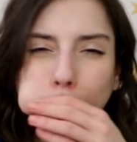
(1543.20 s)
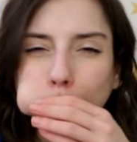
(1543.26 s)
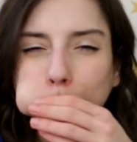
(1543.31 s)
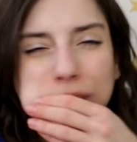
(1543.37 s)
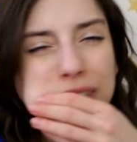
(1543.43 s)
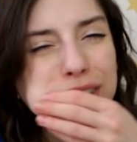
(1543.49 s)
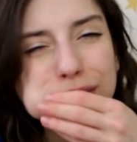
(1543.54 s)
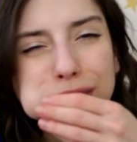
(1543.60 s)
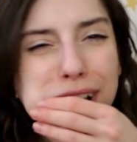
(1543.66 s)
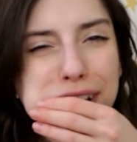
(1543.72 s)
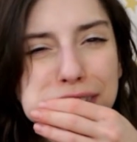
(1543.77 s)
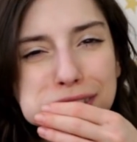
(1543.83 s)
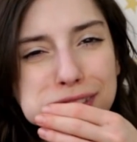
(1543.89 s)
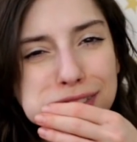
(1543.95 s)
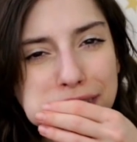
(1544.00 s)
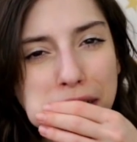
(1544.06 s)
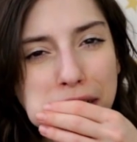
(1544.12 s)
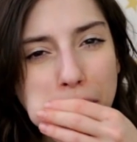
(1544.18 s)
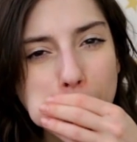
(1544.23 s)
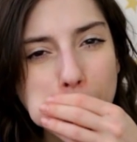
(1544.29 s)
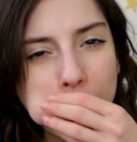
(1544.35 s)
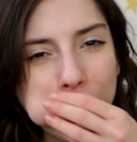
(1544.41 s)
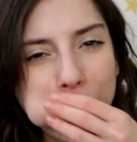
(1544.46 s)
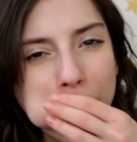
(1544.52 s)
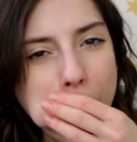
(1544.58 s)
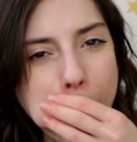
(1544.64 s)
But it's not the same,
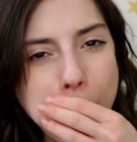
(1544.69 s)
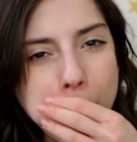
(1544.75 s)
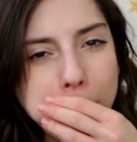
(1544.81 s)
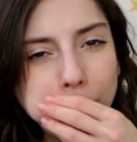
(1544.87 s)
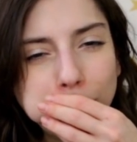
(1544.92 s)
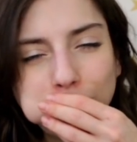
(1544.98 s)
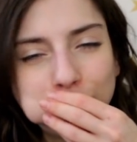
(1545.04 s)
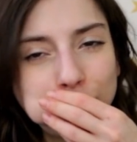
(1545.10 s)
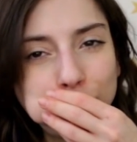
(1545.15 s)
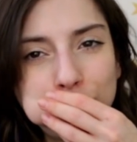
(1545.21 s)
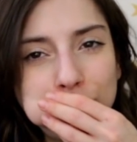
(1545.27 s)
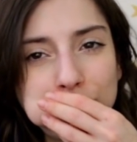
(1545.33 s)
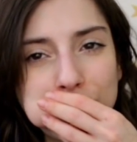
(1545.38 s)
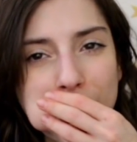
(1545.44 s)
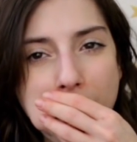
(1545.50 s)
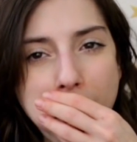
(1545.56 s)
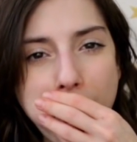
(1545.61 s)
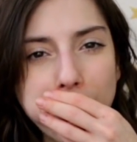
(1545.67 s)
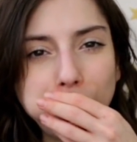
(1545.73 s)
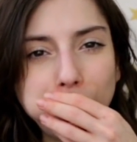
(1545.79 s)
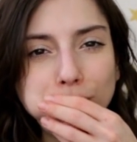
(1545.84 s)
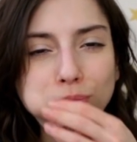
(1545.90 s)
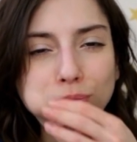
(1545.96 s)
you know? It's just not.